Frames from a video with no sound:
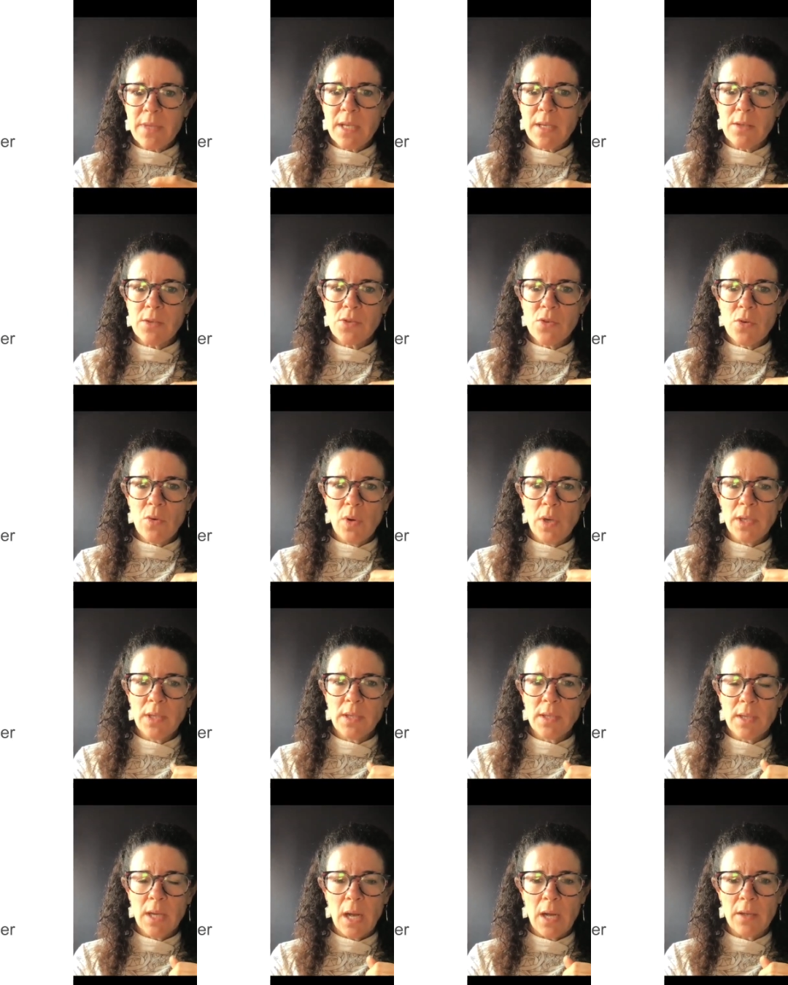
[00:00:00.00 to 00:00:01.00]
So
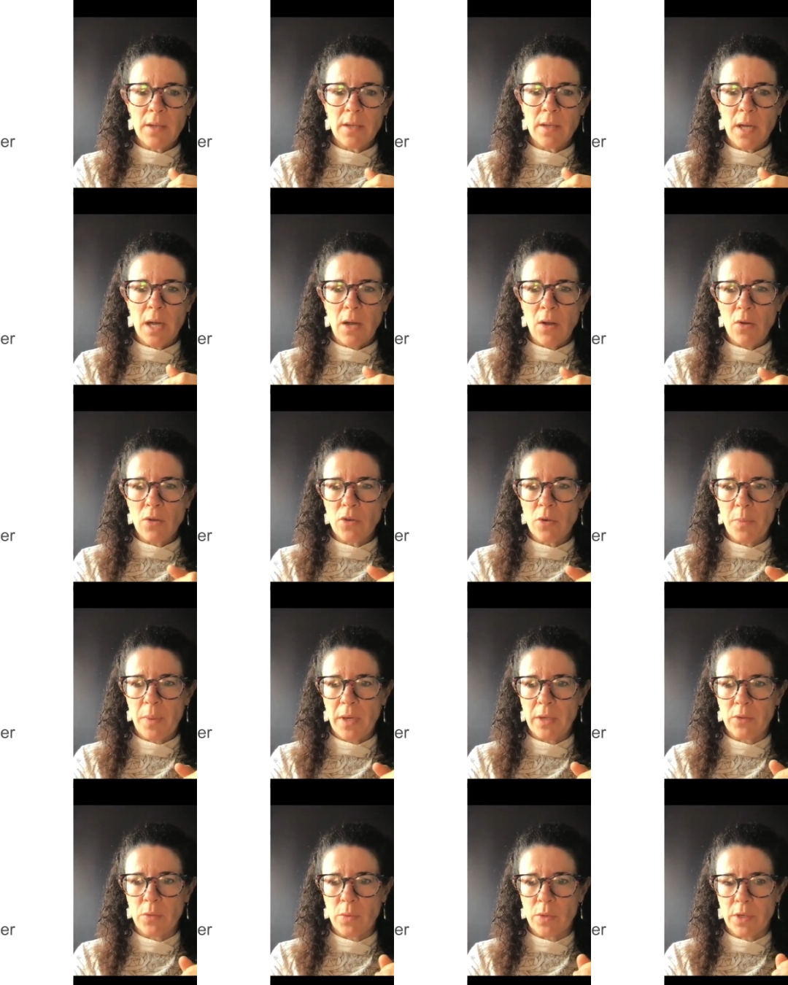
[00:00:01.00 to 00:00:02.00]
how
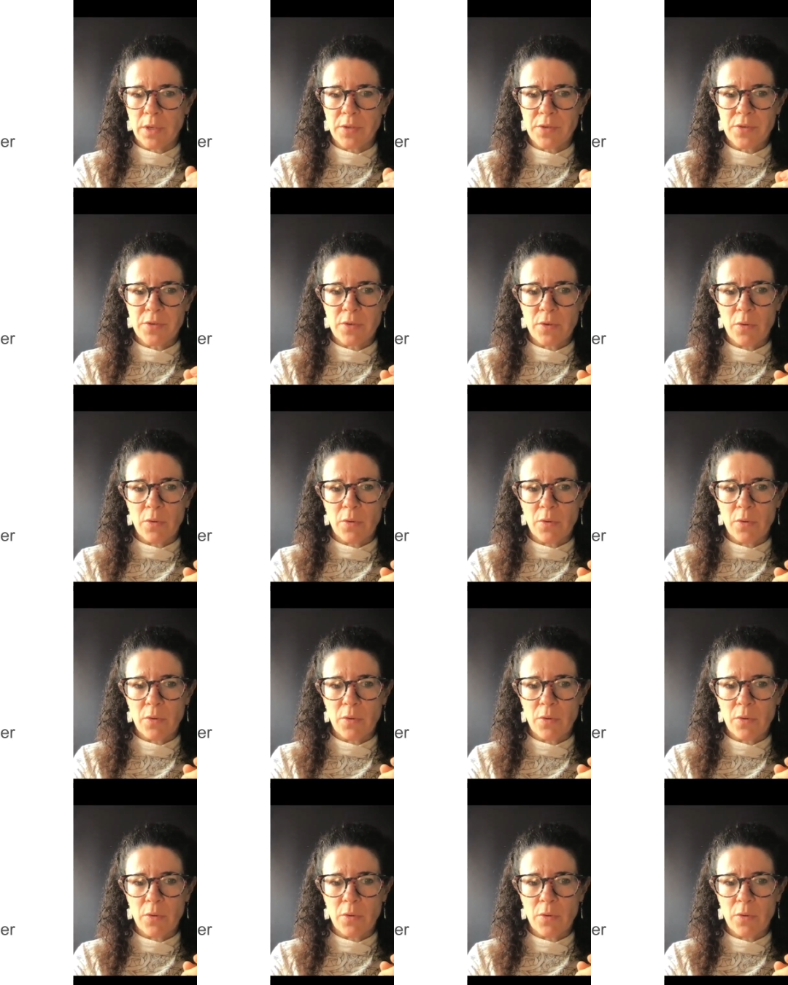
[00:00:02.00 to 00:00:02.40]
dropout works.